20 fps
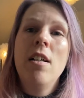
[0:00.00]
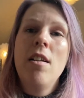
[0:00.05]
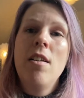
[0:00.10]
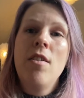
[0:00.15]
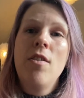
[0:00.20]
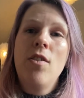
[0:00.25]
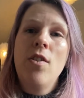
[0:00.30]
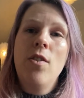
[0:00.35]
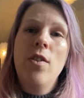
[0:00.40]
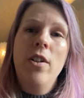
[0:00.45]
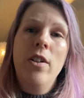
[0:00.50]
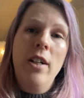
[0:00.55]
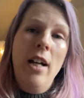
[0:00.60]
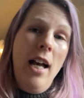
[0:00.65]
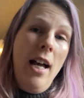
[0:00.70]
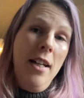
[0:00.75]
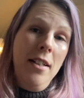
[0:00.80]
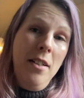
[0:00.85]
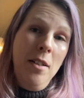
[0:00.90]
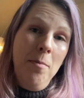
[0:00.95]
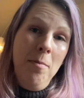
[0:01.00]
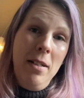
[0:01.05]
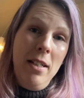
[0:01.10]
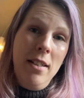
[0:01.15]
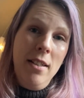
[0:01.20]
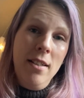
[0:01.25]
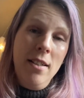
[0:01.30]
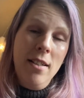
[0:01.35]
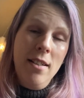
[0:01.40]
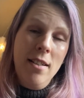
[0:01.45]
So her hat and
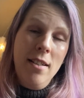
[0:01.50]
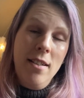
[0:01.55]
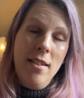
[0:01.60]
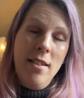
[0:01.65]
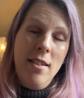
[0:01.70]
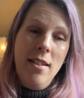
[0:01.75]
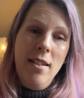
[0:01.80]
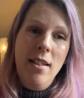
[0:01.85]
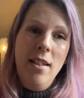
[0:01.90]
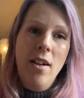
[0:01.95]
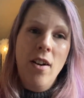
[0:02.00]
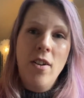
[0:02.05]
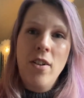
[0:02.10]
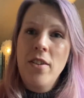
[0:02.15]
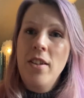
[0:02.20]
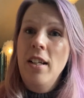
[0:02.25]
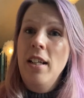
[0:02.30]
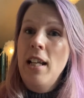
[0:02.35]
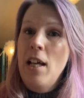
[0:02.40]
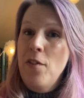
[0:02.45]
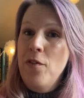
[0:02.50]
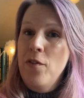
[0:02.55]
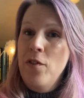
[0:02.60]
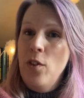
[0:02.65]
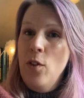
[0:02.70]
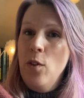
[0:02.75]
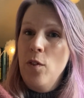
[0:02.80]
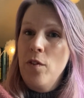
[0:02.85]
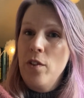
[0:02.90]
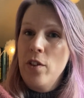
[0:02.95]
mittens are the
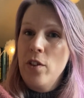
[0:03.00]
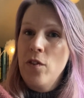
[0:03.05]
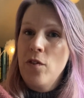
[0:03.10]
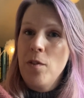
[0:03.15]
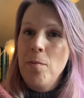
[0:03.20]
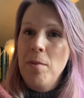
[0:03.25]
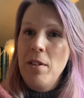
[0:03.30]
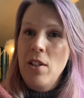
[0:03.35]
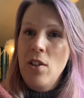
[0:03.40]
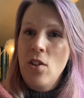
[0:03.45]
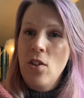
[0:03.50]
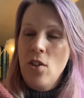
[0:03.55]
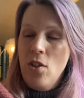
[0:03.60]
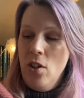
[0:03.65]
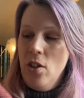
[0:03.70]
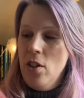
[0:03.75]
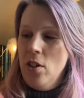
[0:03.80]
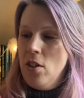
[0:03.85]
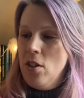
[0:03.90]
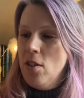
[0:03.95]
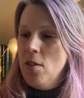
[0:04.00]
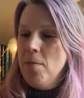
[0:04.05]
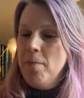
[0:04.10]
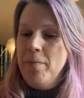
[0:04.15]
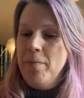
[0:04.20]
leftovers from this skirt.